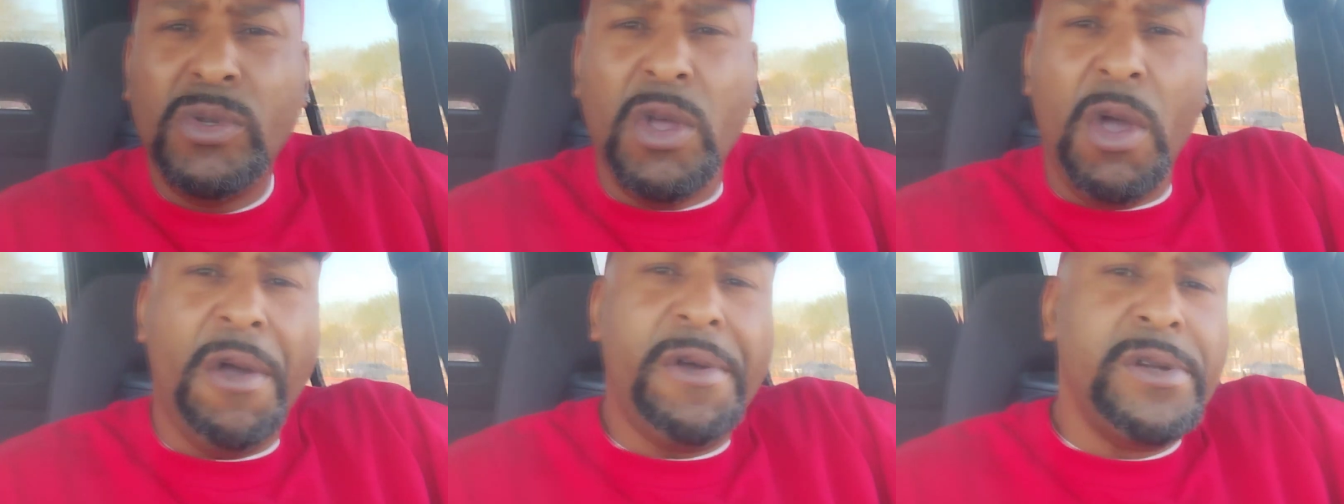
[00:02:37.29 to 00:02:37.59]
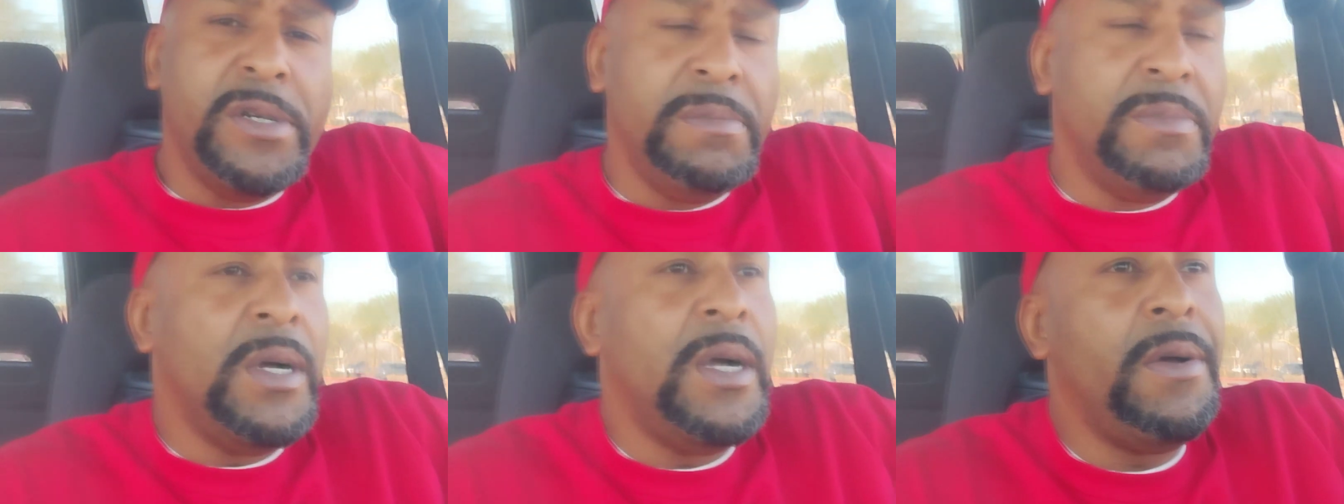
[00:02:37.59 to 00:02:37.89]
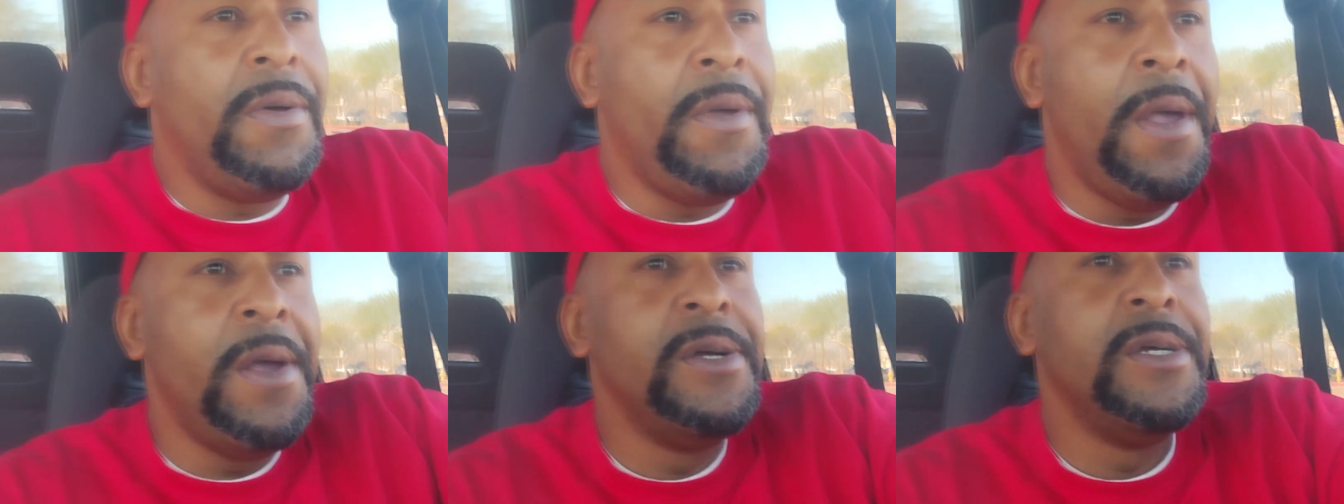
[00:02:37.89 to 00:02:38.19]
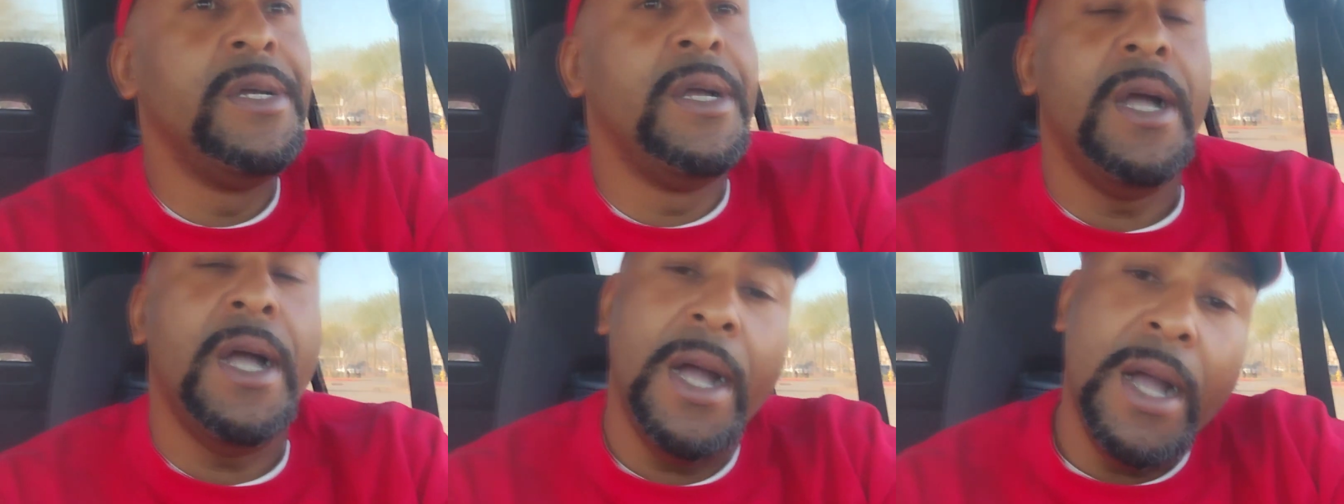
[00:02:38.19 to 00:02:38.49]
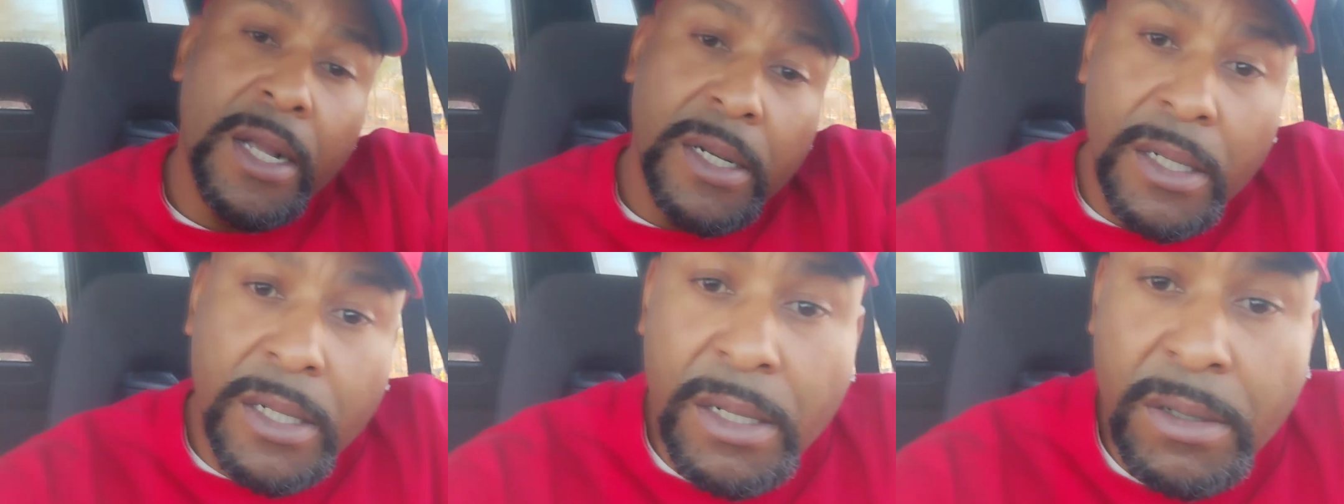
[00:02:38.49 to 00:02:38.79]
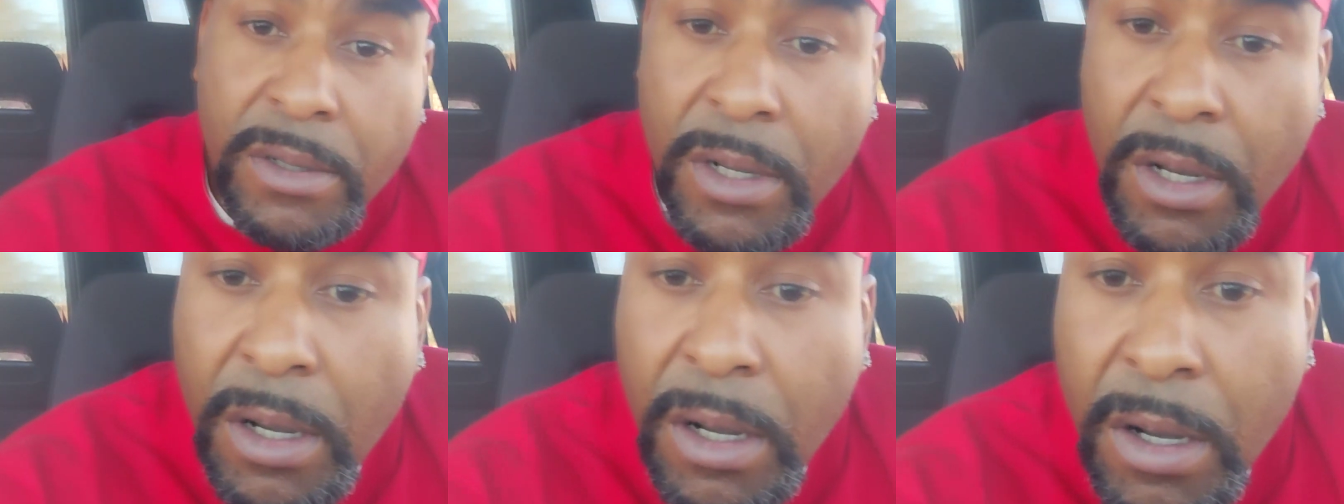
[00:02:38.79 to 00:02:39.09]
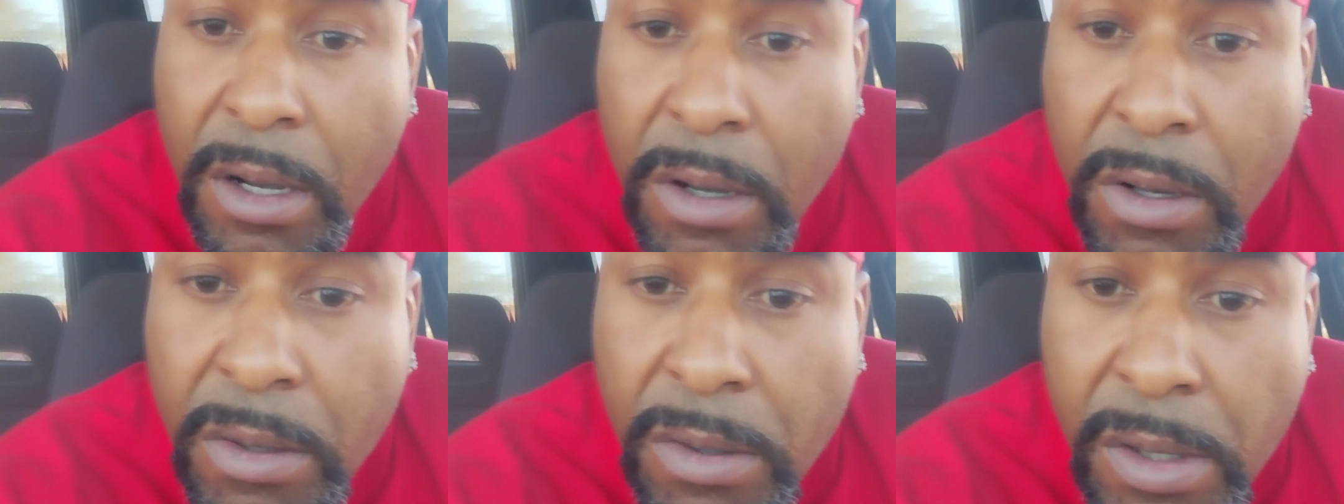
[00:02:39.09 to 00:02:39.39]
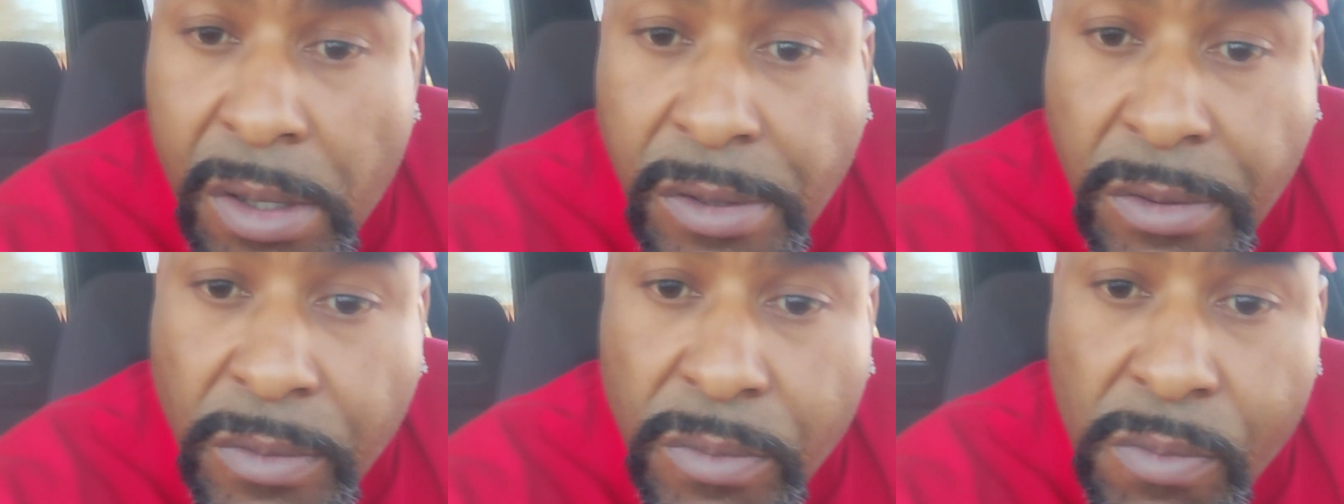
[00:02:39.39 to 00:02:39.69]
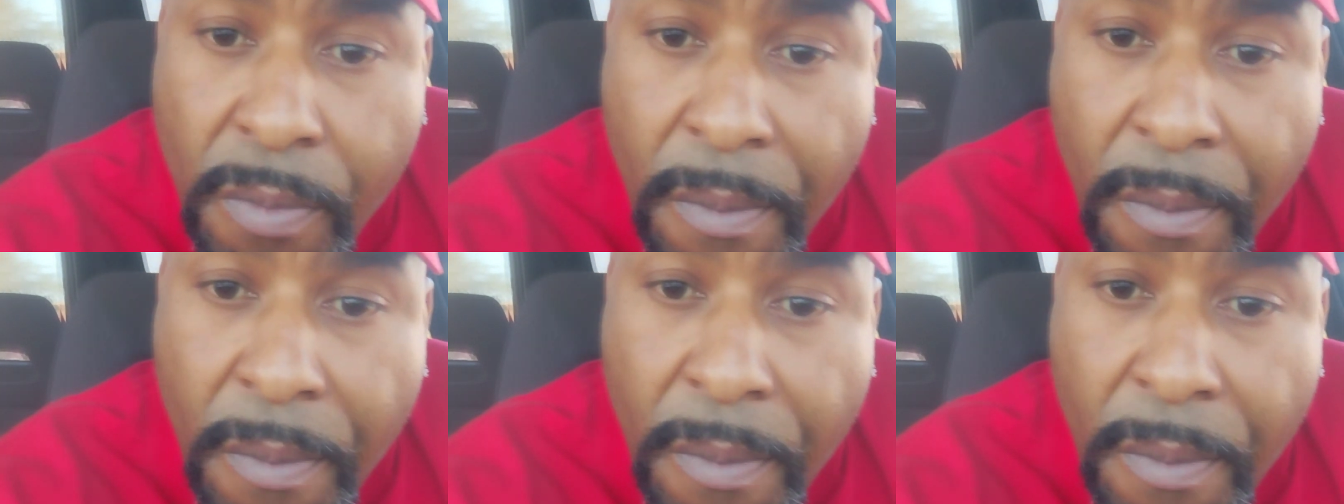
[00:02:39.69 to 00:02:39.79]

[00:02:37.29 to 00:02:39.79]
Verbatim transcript: talking about? I know, y'all hold on.